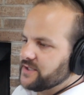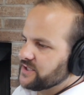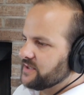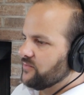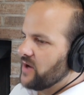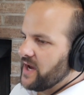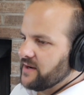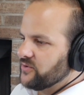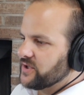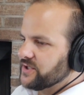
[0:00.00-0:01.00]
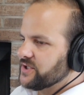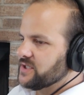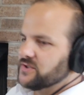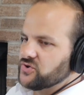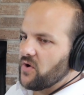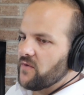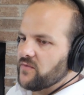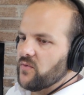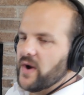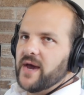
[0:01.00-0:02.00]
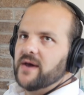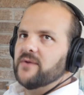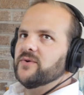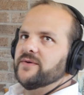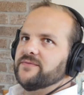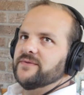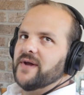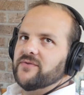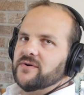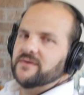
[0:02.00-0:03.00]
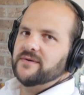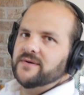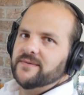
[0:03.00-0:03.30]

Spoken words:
just some random, we could have just drove away and would have never